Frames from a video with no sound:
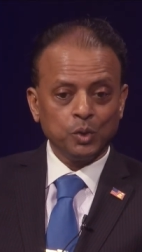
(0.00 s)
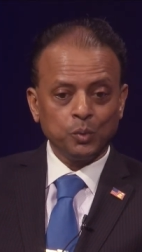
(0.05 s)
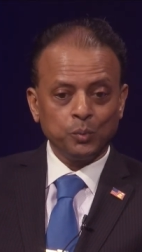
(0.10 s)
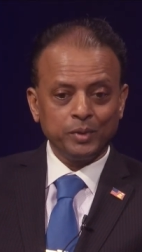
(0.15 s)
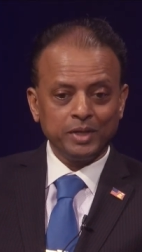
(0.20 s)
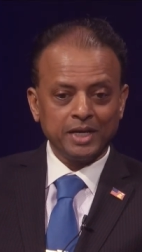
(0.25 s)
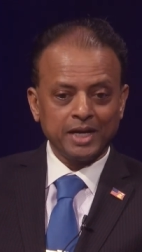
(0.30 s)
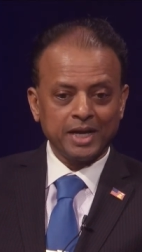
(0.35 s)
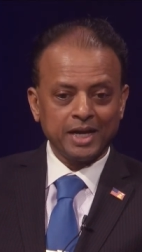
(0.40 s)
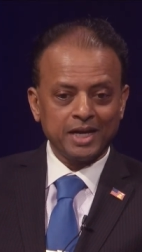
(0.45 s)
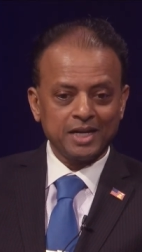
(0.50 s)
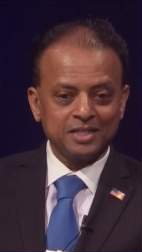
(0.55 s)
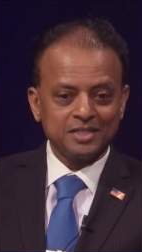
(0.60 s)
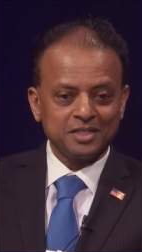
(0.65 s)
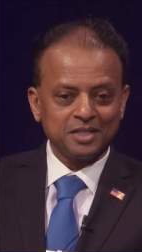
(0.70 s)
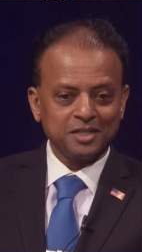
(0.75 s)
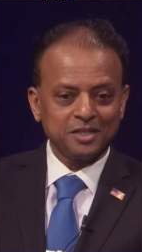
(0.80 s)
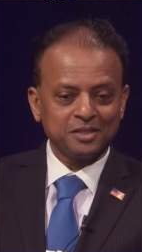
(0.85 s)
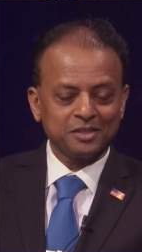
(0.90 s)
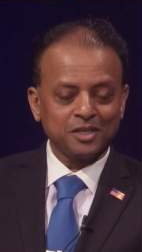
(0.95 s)
We had
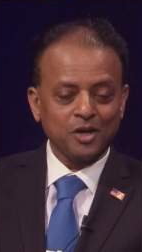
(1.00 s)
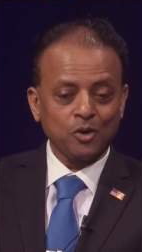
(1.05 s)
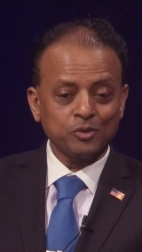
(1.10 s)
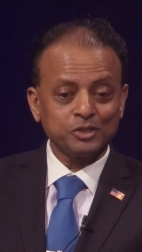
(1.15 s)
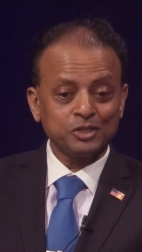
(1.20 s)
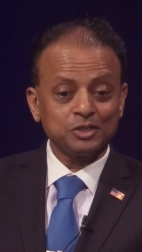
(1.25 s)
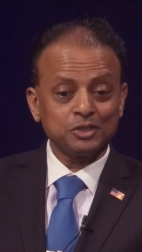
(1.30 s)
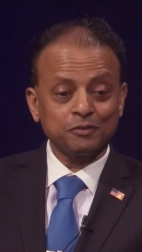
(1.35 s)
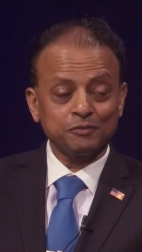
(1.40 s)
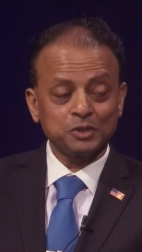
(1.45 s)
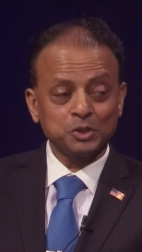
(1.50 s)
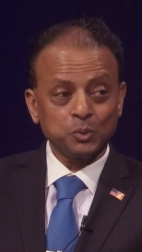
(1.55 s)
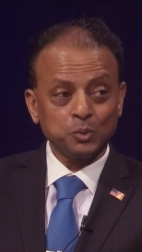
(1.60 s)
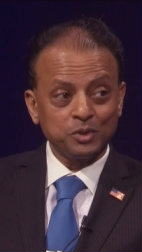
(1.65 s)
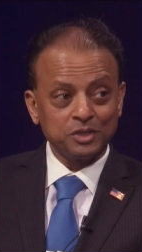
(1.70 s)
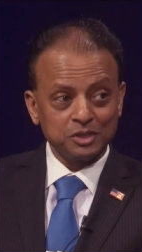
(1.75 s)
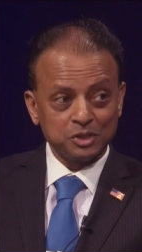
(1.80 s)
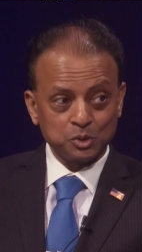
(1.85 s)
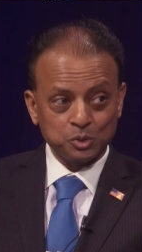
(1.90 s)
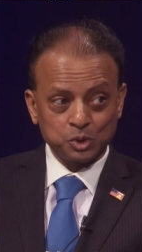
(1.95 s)
uh, thousands of
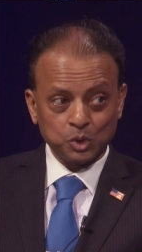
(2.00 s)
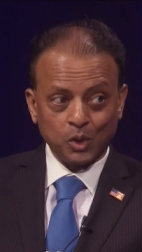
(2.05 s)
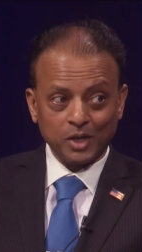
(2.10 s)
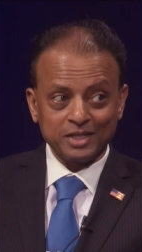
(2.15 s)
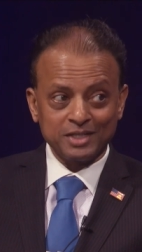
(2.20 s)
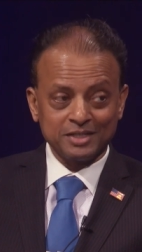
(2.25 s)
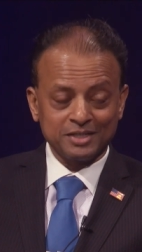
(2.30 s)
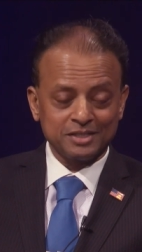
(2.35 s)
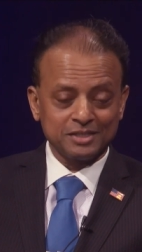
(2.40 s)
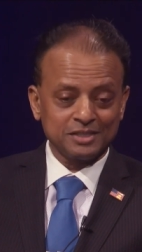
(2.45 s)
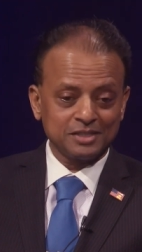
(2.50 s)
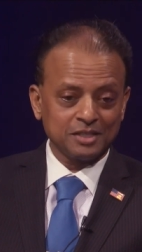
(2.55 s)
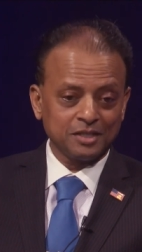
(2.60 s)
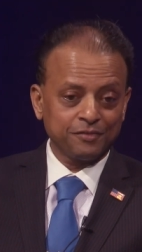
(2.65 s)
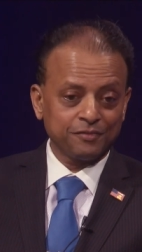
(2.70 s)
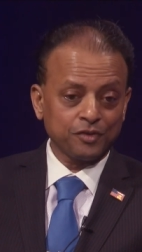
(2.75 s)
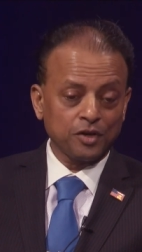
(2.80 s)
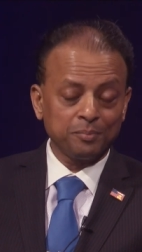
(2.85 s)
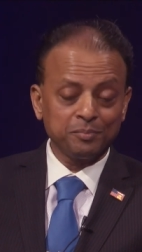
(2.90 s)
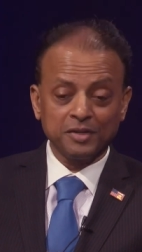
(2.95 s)
students who joined us
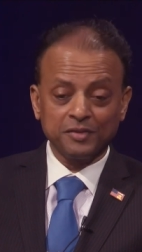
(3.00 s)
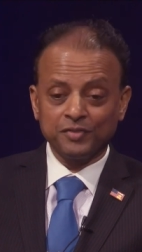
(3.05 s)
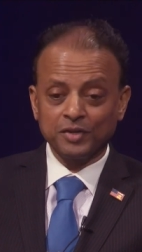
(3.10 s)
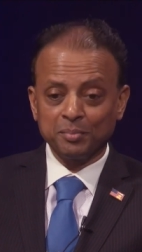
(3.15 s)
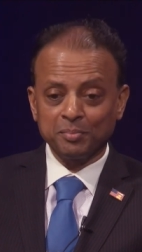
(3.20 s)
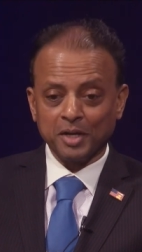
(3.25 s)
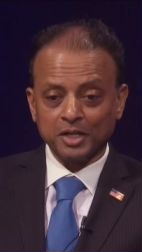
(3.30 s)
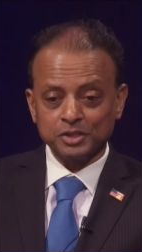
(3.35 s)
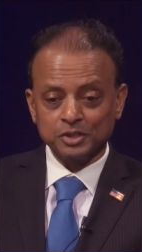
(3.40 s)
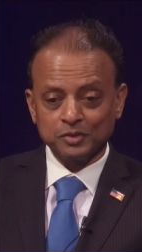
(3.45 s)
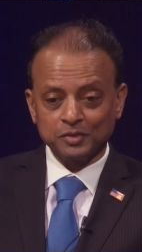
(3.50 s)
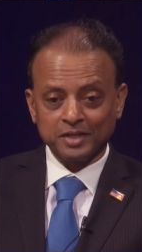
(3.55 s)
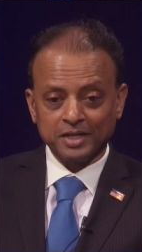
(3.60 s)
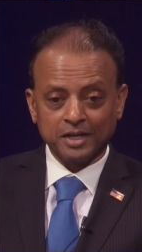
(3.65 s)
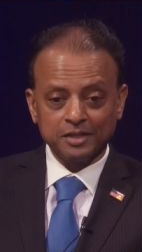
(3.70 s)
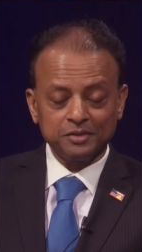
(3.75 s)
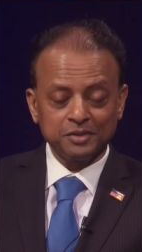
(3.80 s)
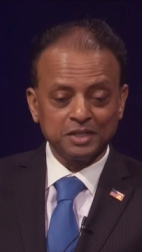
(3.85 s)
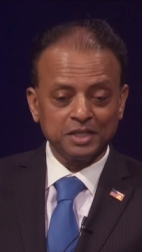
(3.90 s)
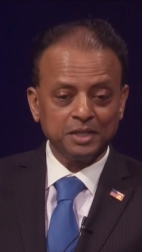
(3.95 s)
uh, from different parts of the
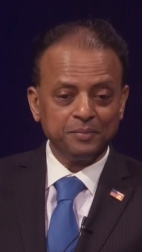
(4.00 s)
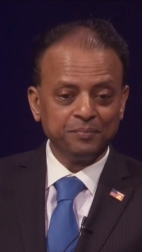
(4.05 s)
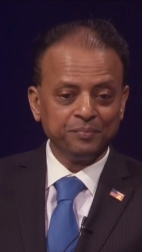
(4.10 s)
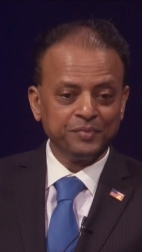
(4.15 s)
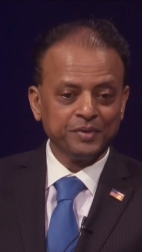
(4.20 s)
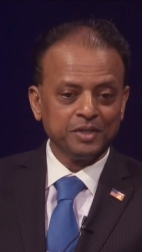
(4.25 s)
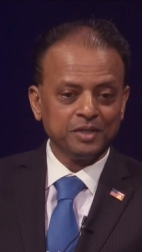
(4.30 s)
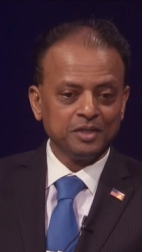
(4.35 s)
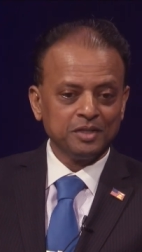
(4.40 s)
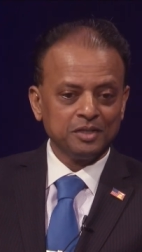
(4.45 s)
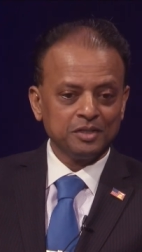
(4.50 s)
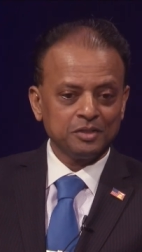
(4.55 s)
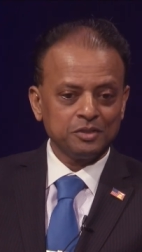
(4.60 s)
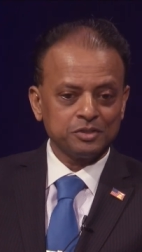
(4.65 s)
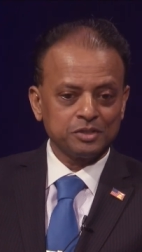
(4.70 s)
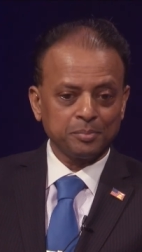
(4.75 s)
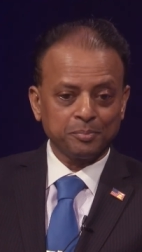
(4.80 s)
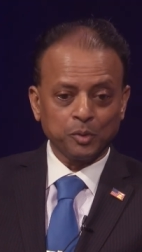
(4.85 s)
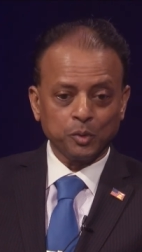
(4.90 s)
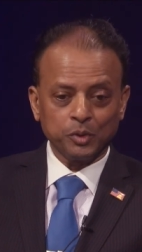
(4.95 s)
country to
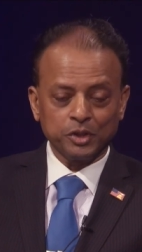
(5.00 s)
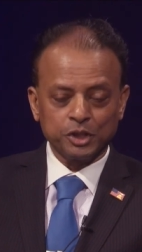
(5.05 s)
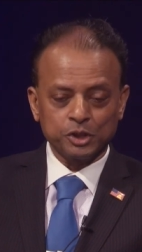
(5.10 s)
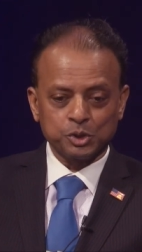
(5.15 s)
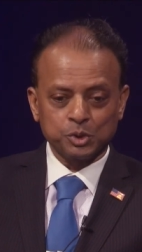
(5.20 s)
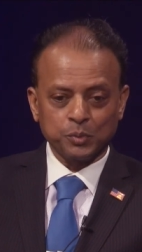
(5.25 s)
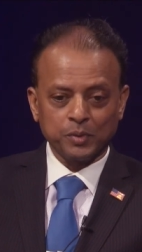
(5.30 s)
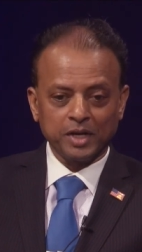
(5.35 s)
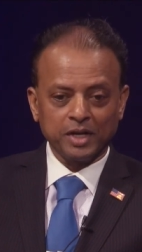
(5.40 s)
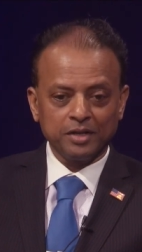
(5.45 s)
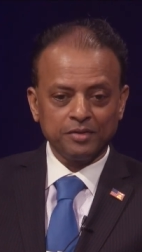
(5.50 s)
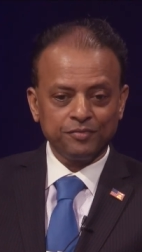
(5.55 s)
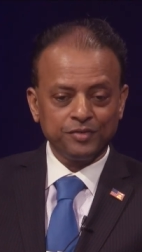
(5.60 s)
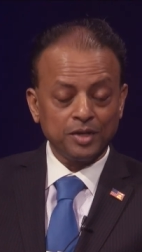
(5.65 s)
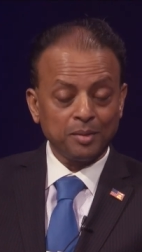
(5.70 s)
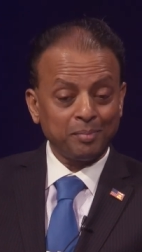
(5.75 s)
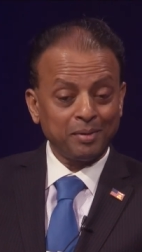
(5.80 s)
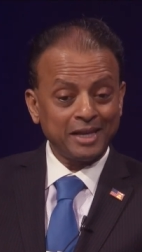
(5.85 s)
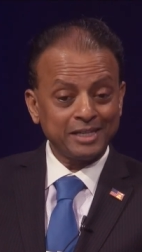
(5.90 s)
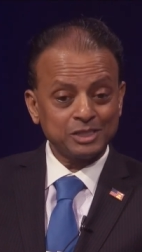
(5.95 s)
support this run.
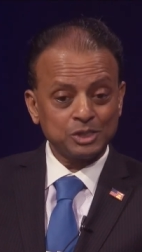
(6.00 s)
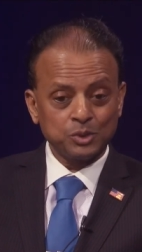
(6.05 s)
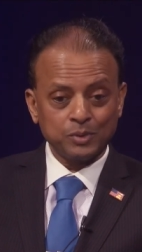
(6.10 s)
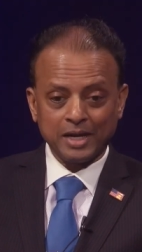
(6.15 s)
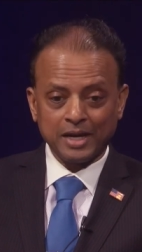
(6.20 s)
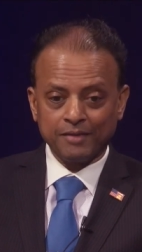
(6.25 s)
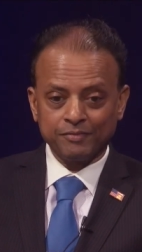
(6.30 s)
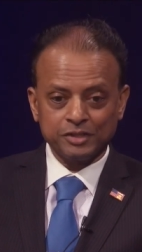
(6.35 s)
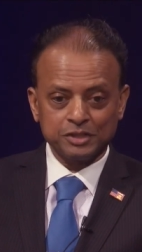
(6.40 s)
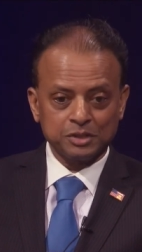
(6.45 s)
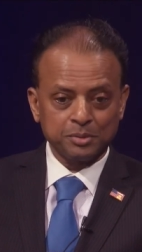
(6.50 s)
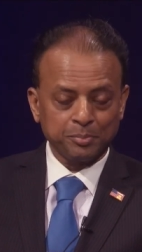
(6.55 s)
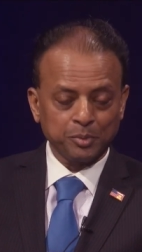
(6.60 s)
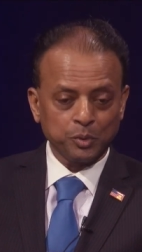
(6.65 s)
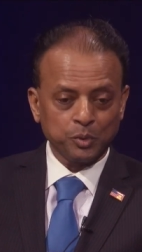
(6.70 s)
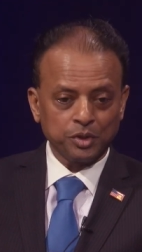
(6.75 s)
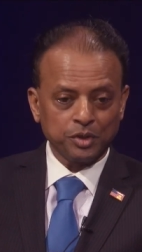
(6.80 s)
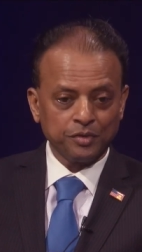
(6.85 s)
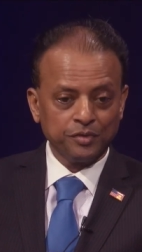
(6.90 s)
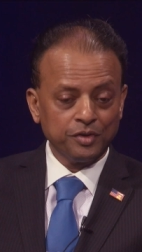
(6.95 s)
We are blessed to have the
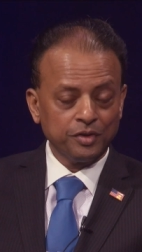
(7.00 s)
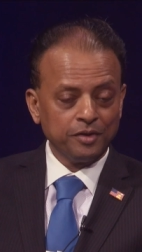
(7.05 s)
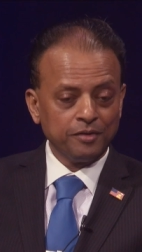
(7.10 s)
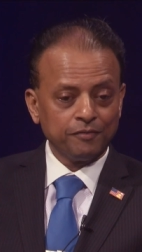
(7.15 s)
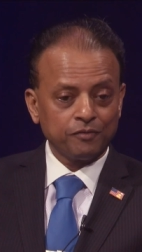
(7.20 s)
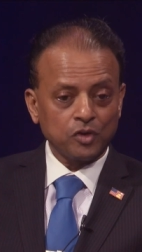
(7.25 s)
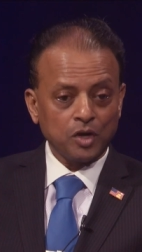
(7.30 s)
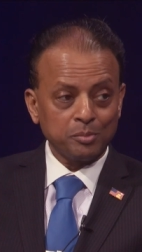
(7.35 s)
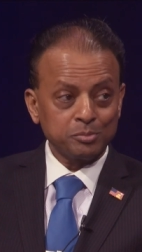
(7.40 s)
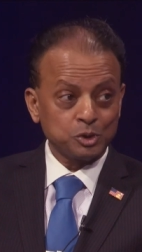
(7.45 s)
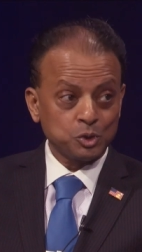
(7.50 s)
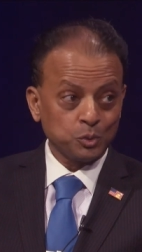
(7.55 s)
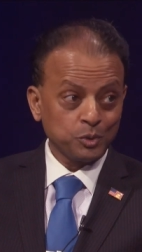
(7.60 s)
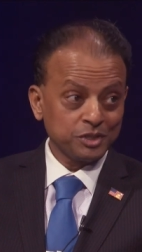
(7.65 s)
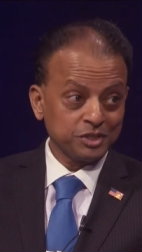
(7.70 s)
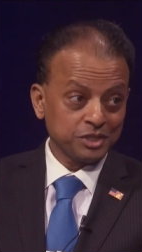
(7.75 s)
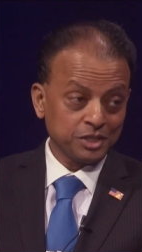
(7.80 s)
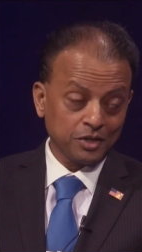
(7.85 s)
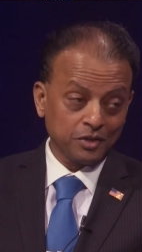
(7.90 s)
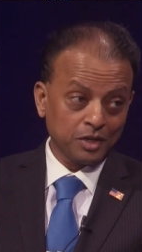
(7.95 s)
support from
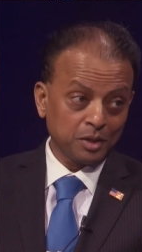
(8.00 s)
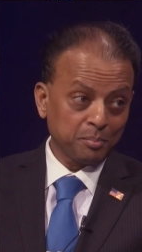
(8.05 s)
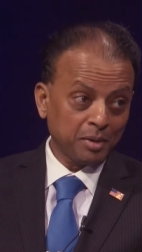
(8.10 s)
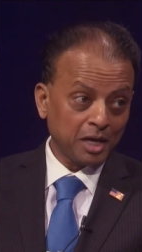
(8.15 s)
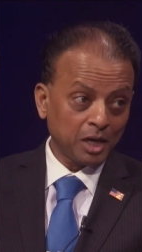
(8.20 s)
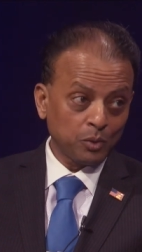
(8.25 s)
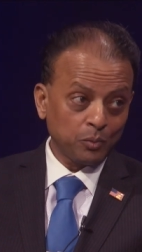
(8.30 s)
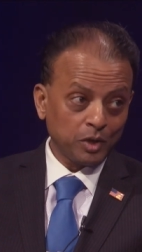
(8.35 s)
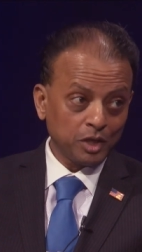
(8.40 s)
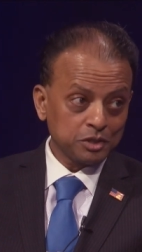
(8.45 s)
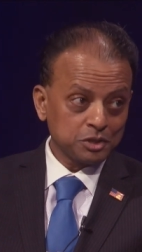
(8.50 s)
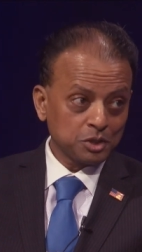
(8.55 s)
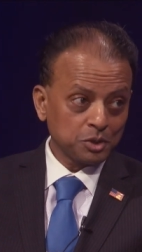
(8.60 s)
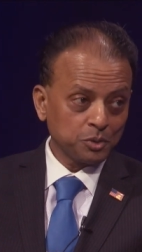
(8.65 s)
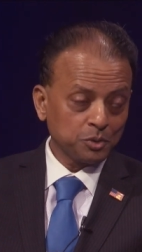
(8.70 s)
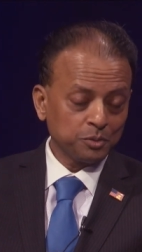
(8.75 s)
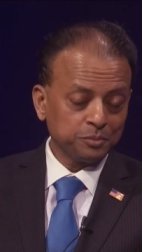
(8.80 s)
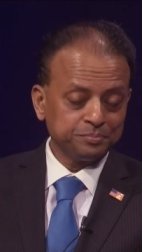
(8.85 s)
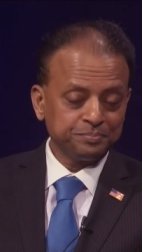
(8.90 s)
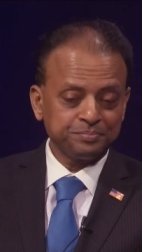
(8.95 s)
students here in Palo
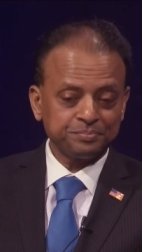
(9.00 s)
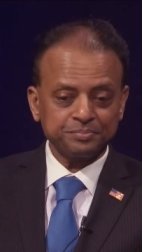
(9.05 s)
Alto,